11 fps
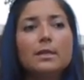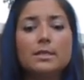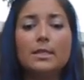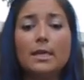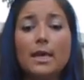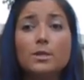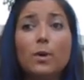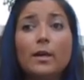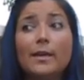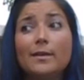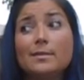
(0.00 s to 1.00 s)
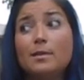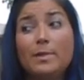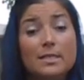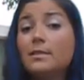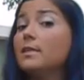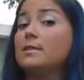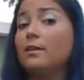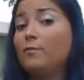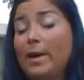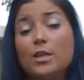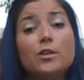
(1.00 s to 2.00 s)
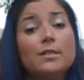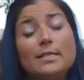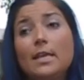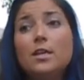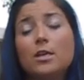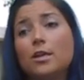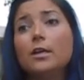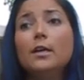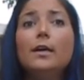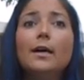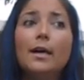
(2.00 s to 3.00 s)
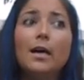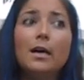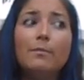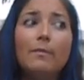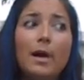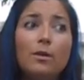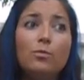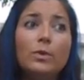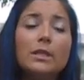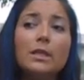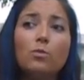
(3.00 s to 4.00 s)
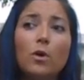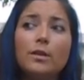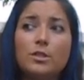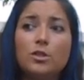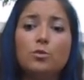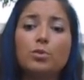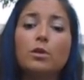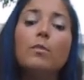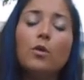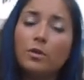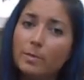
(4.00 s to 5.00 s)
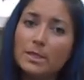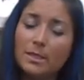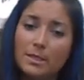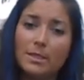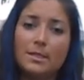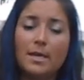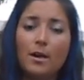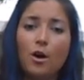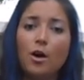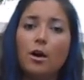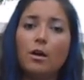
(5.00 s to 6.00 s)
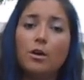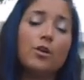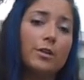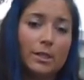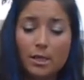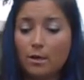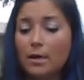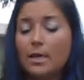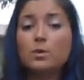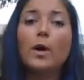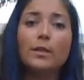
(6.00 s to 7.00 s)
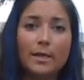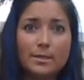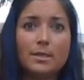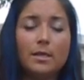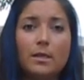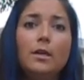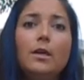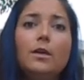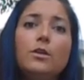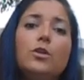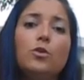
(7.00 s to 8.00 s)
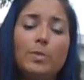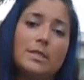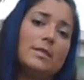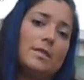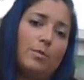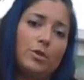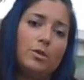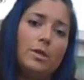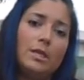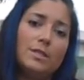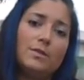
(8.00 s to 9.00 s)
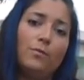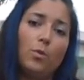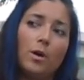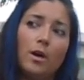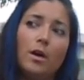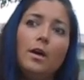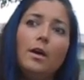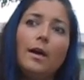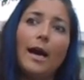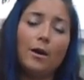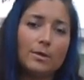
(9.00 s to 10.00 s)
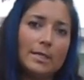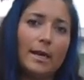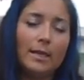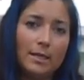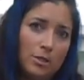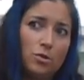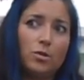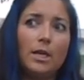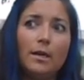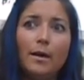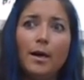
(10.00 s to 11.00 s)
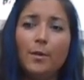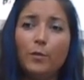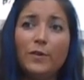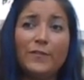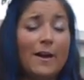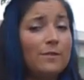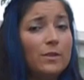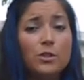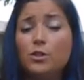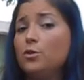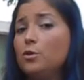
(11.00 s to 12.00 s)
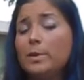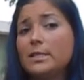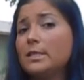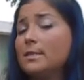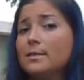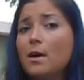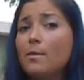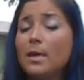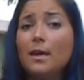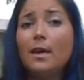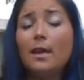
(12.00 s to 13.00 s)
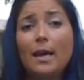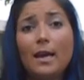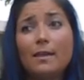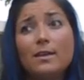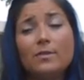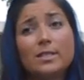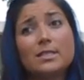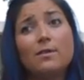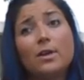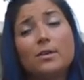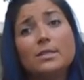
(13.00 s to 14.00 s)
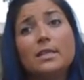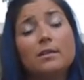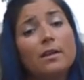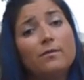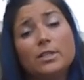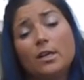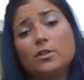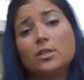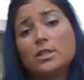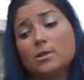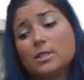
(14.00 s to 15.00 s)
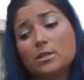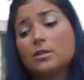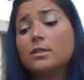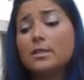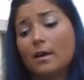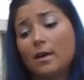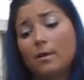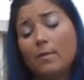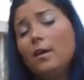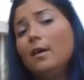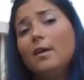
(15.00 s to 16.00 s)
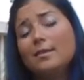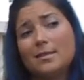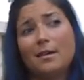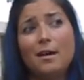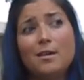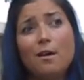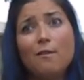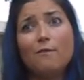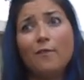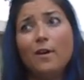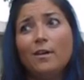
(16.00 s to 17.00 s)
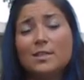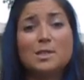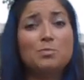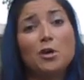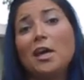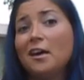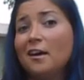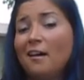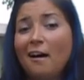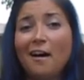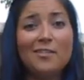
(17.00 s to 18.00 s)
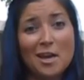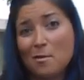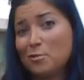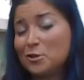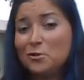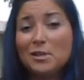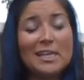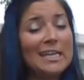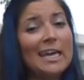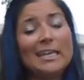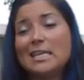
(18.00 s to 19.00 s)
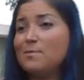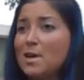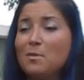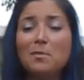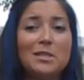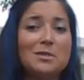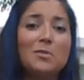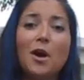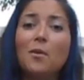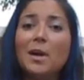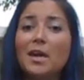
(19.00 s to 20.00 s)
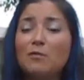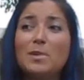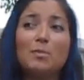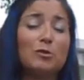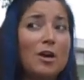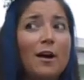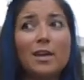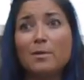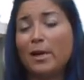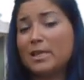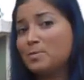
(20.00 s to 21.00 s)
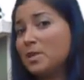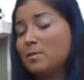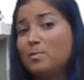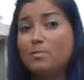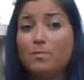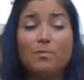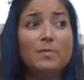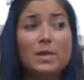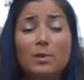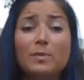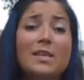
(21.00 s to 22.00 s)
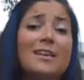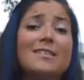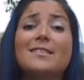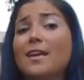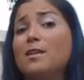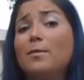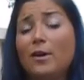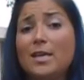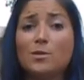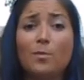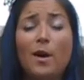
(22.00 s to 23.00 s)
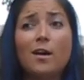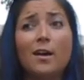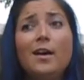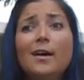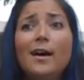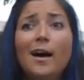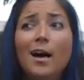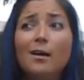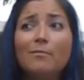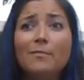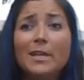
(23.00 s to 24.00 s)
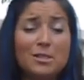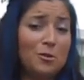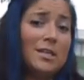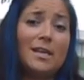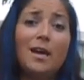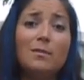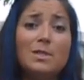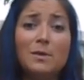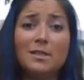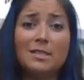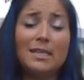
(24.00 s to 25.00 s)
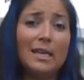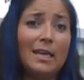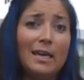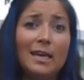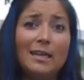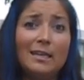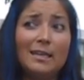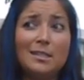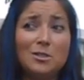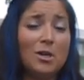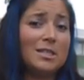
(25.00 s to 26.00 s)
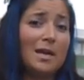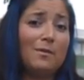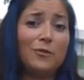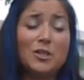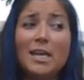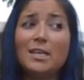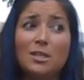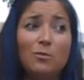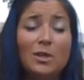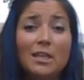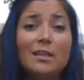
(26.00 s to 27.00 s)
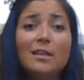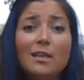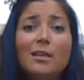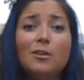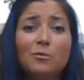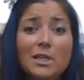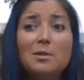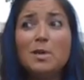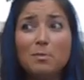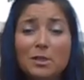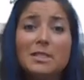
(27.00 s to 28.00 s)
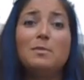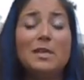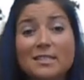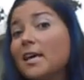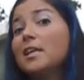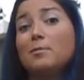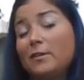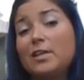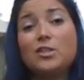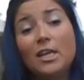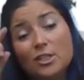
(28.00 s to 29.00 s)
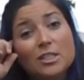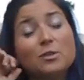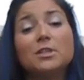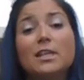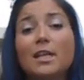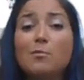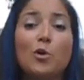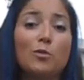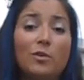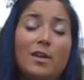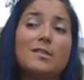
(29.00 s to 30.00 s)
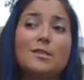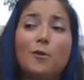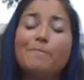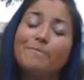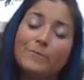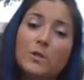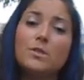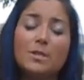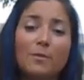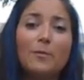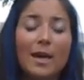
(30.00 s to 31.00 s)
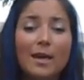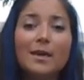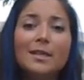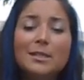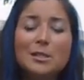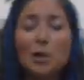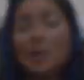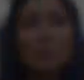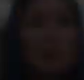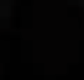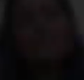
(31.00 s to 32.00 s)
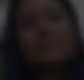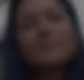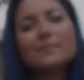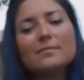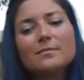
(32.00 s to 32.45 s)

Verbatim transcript: the city, as well as the businesses that have been here and stayed here. Um, I really want to promote the businesses that are currently here, as well as seek new business opportunities for outside industry. Um, we've got the two new businesses coming in, and I think that's giving our city a lot of attention, so it's a good time to kind of spring on the opportunity and keep that momentum going of people talking about us being people being excited about Hazel Park. Um, it's a great time to be in the city, and it's a great time for change, and we we need people to be excited about that change and to really get on board with it. So those are some of my. I know points. one of the